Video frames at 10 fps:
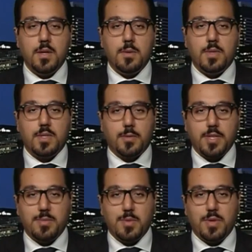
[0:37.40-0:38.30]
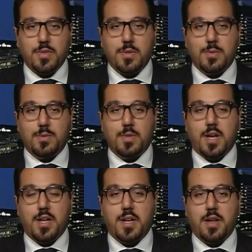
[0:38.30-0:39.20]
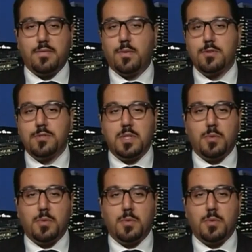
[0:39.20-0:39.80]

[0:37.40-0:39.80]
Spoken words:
Well, great to be with you. Unfortunately,